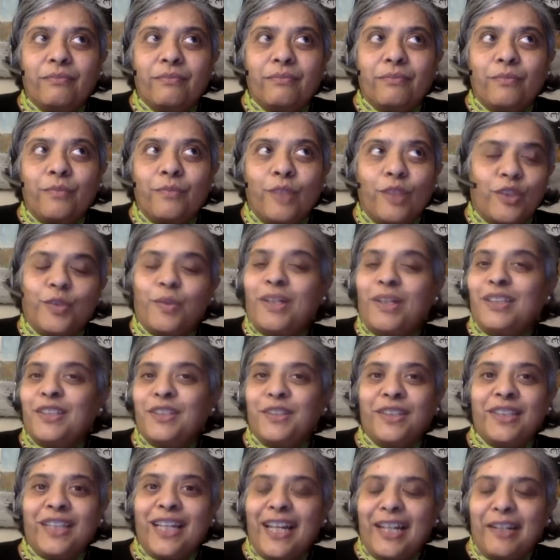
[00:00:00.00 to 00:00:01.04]
What do I
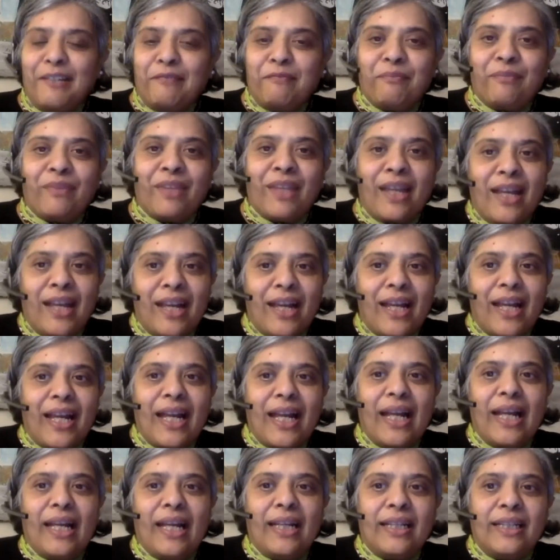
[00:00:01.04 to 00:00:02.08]
do then?
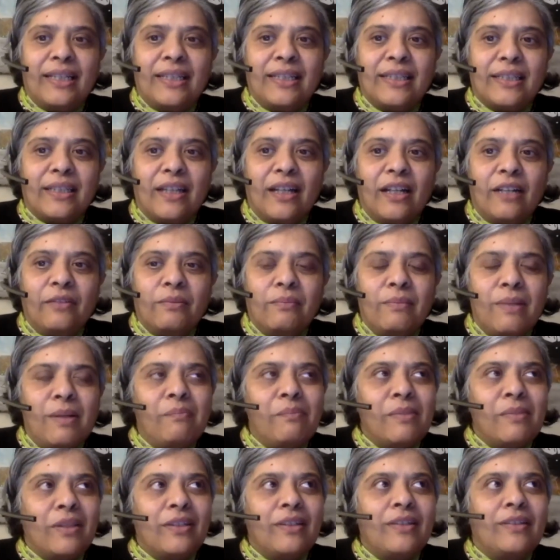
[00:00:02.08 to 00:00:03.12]
And I
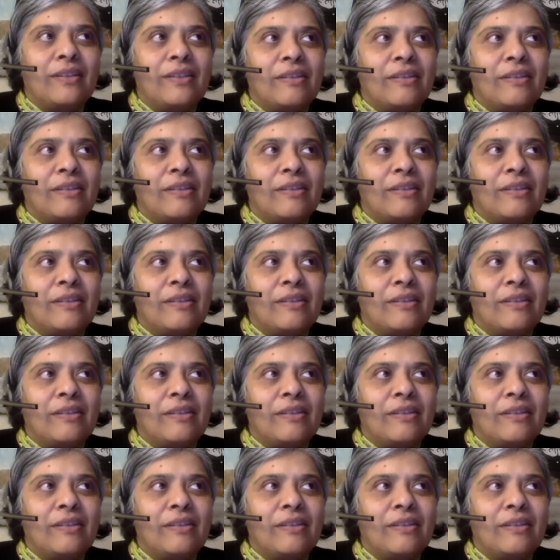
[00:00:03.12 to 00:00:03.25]
remember this